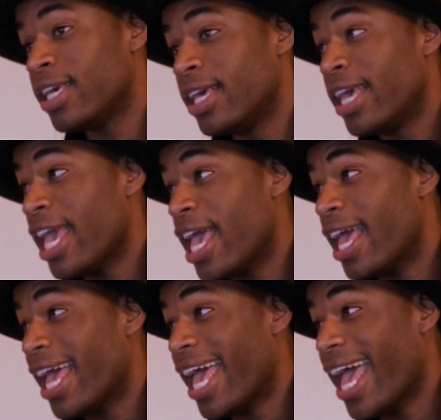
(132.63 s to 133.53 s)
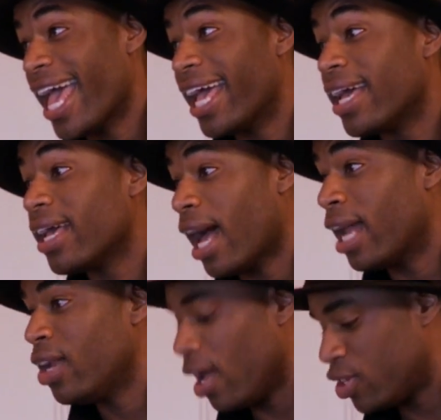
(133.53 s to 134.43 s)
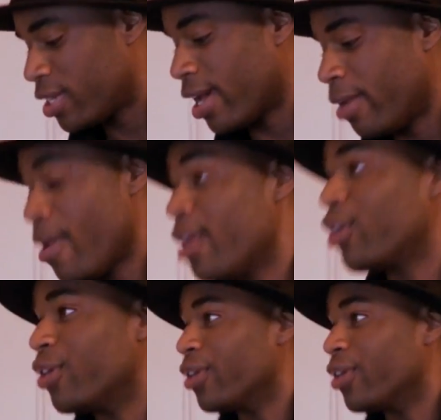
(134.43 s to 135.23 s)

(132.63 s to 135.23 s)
Marcus, you can't use your hands. I know, I just got a manicure.